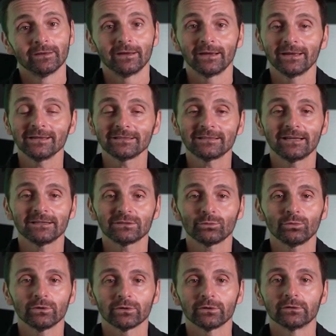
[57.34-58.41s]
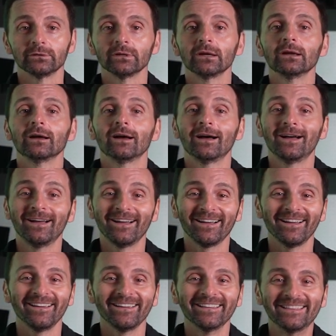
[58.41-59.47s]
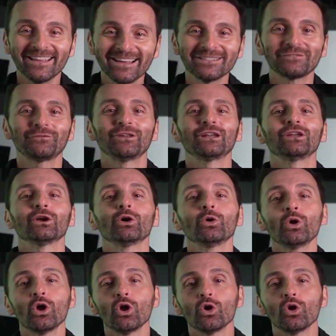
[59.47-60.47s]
I guess that's a word. In this video,